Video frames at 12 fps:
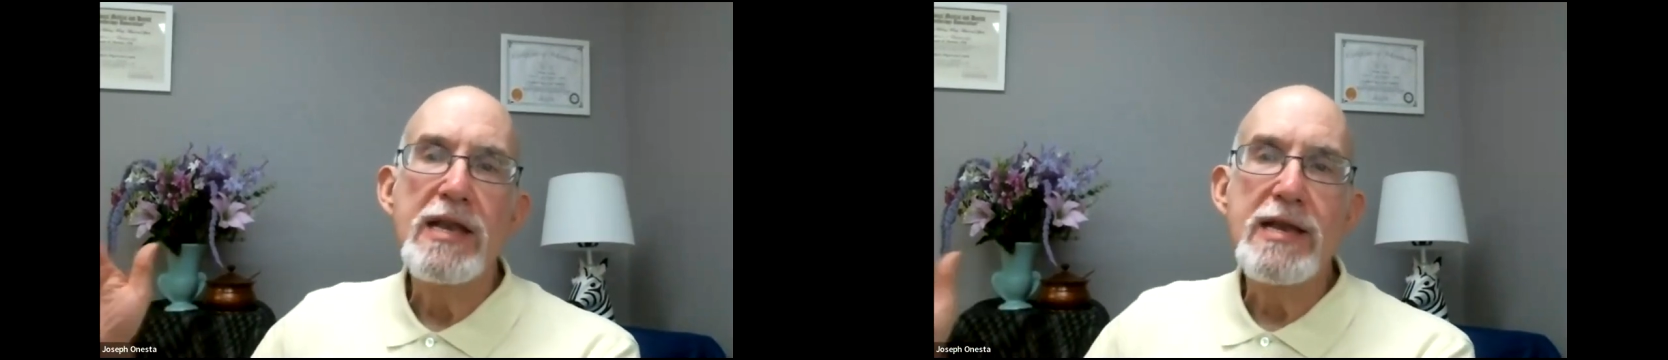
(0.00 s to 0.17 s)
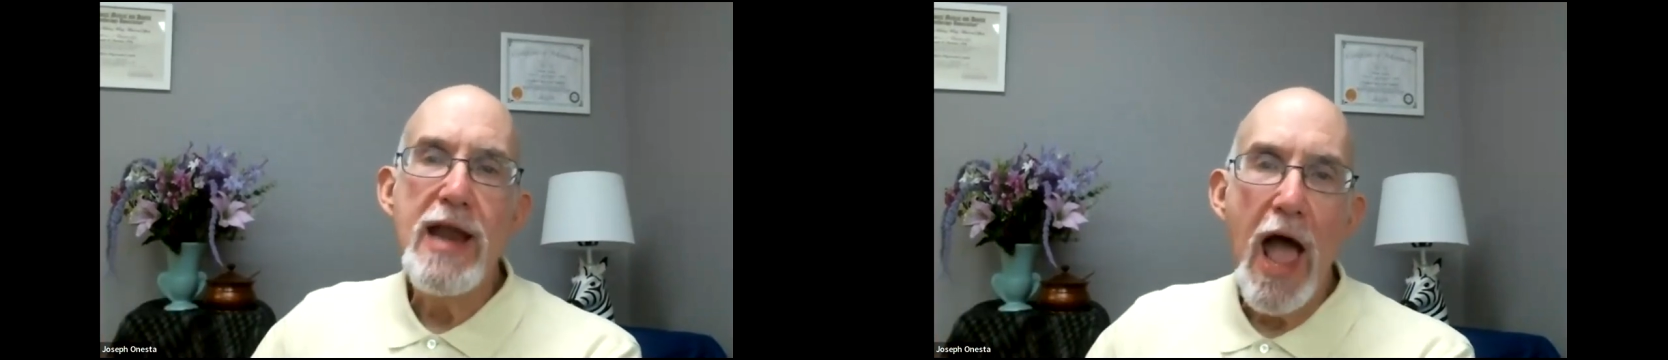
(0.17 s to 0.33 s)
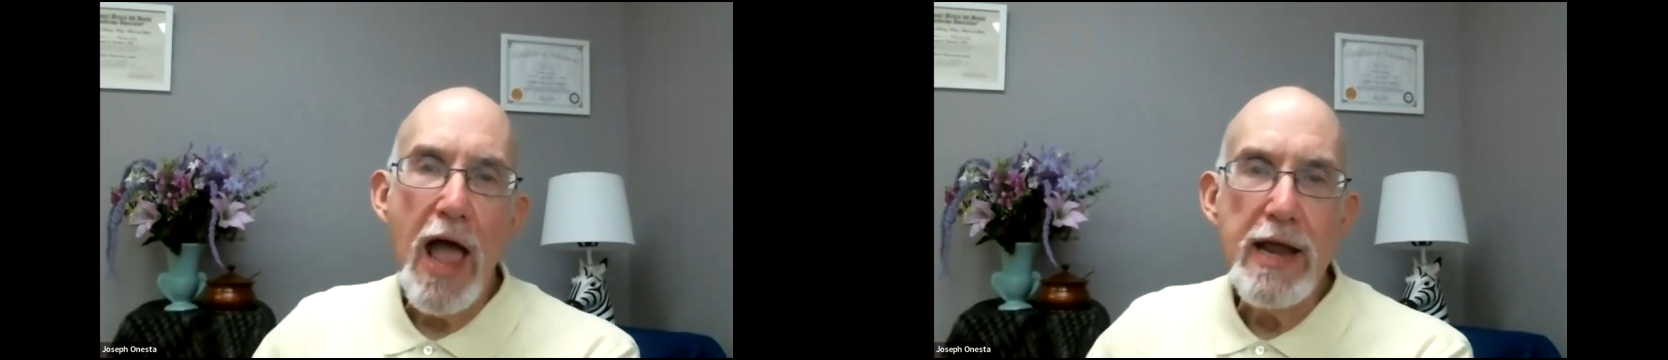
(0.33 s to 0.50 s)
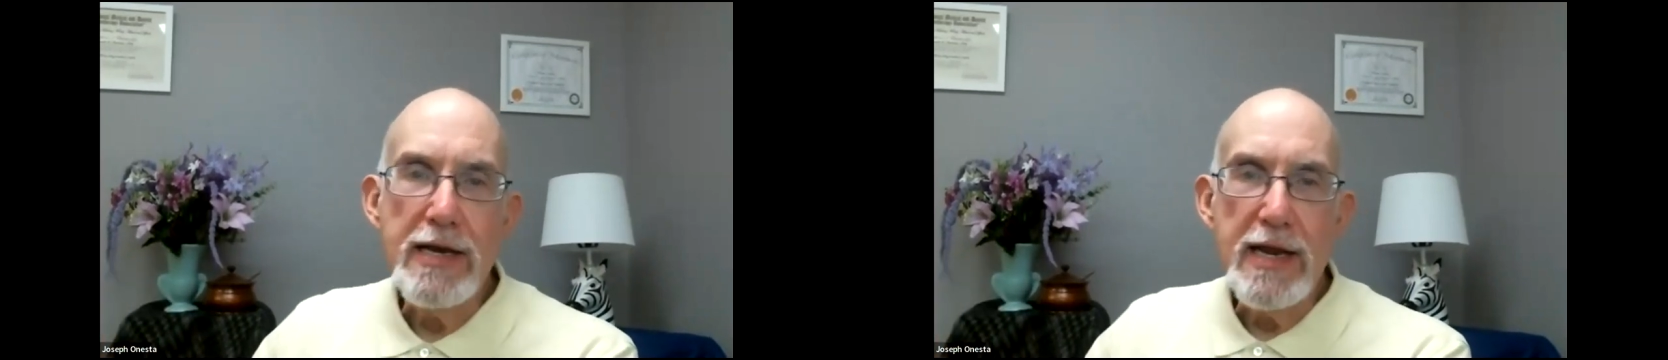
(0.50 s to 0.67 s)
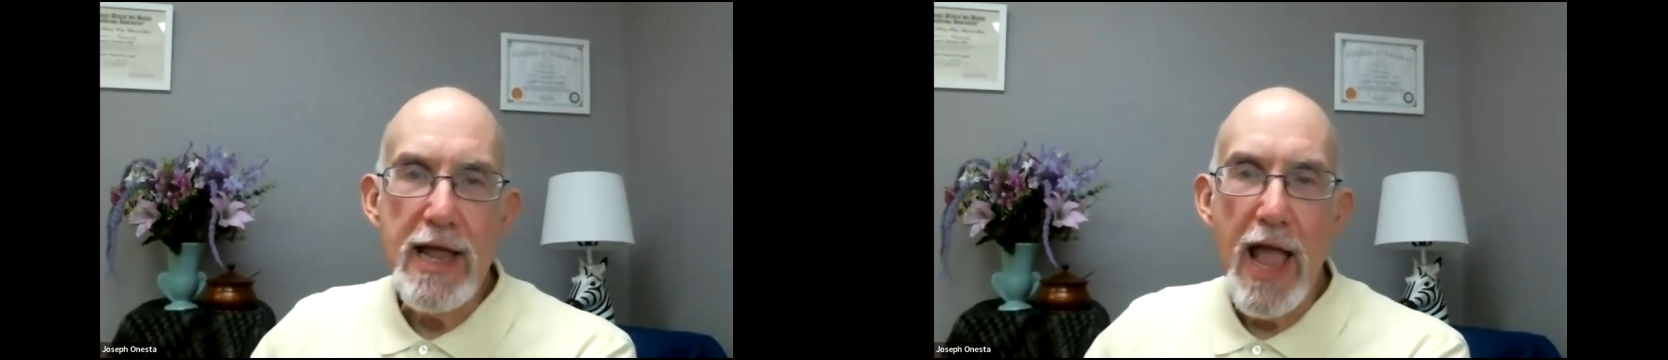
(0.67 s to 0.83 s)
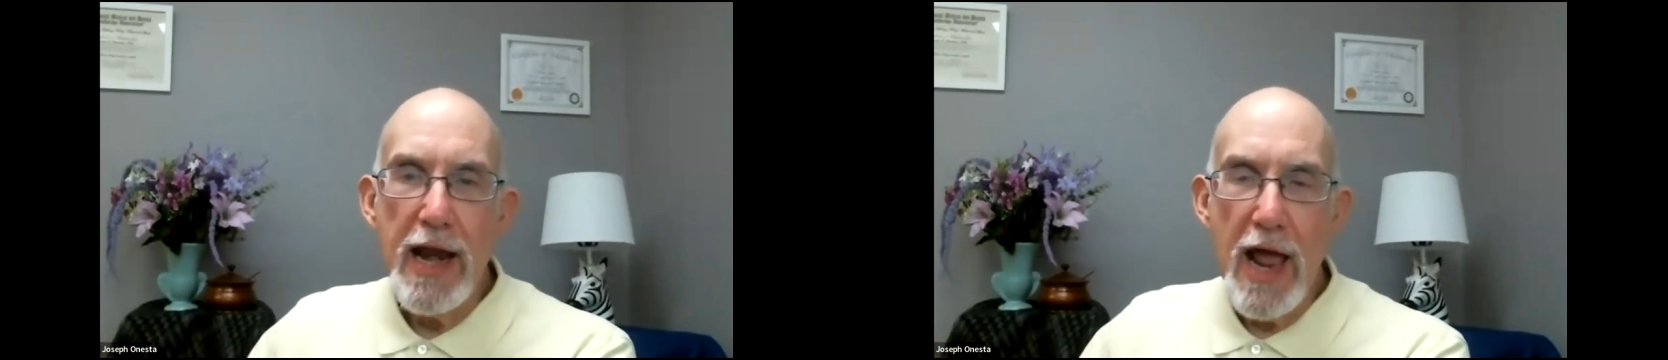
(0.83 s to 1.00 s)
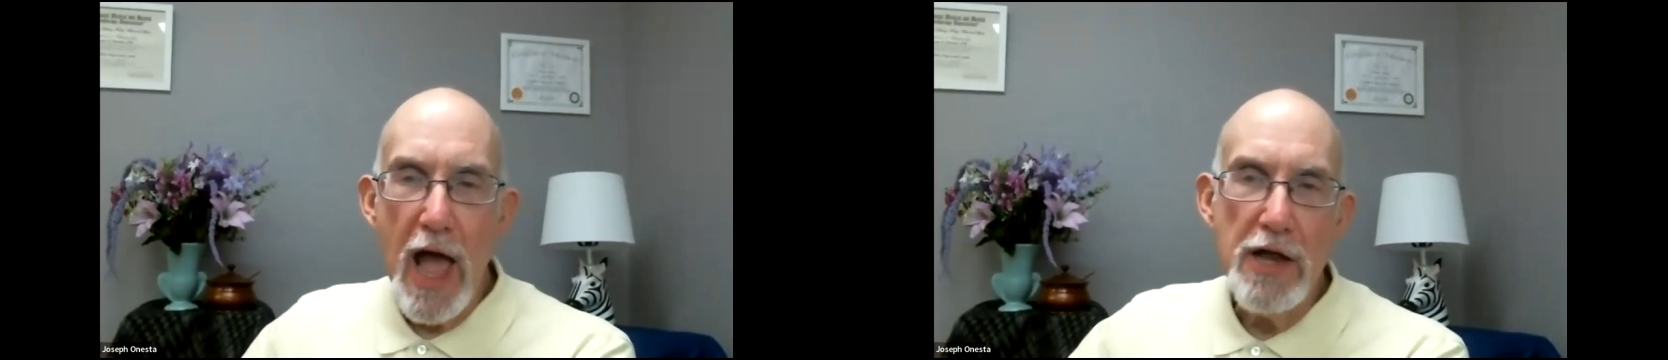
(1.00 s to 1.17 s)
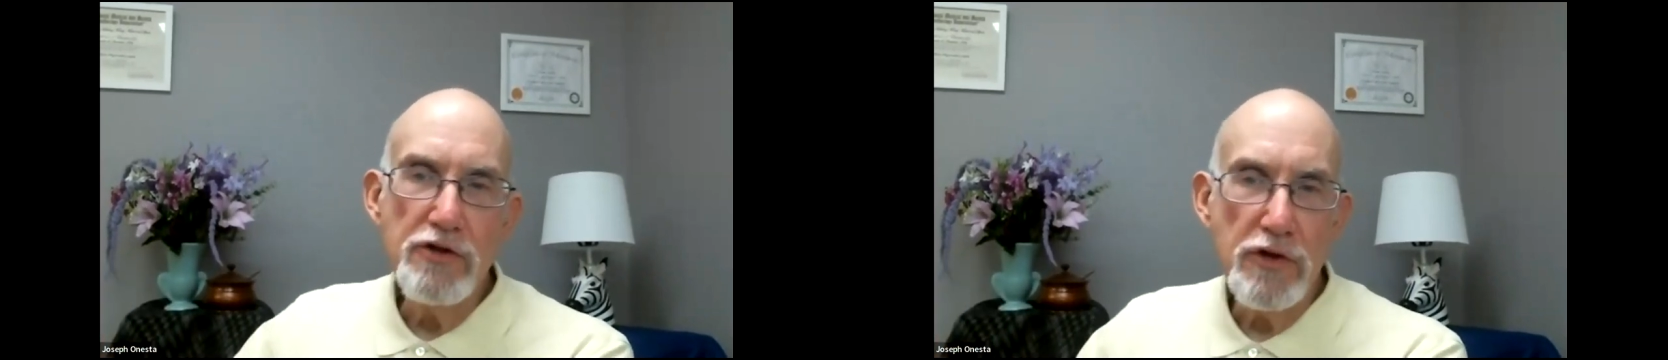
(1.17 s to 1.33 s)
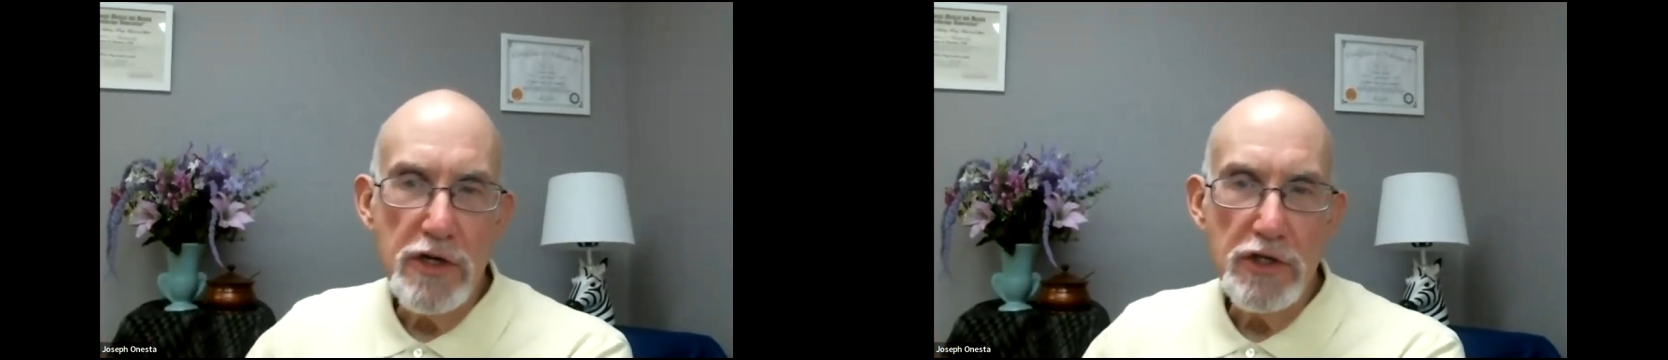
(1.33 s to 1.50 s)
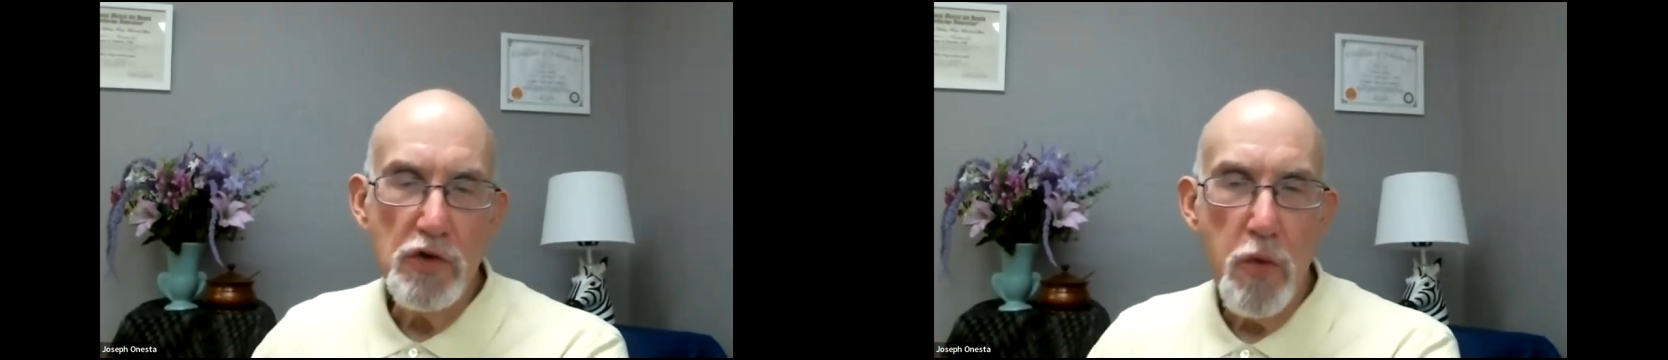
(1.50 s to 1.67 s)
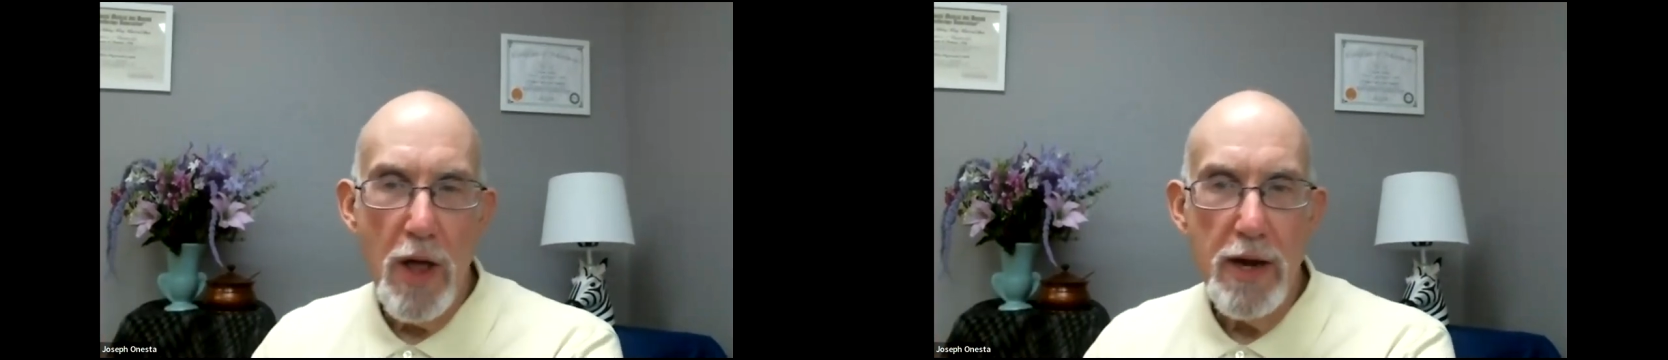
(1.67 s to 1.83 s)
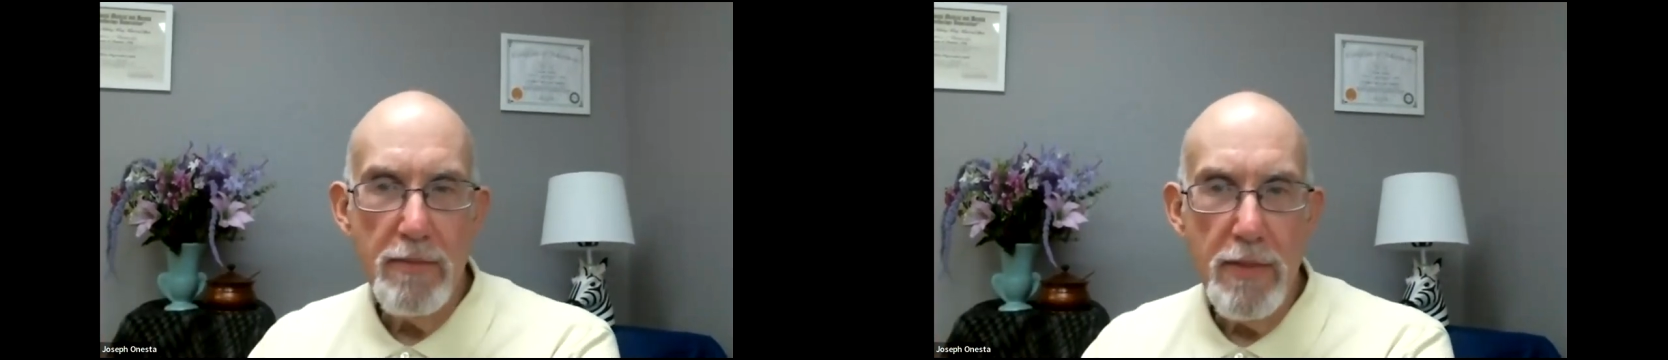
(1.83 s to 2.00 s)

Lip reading: 90, and 120